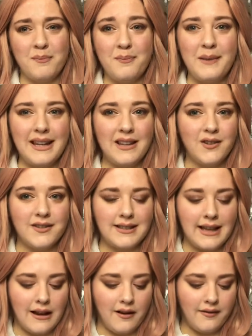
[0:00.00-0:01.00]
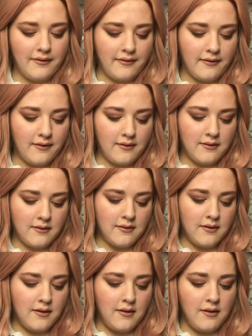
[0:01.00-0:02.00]
make yourself.
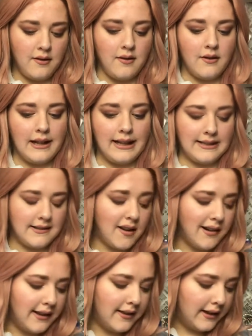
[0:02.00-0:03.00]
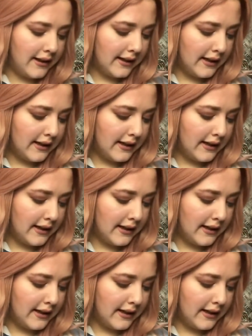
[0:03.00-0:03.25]
At least I think,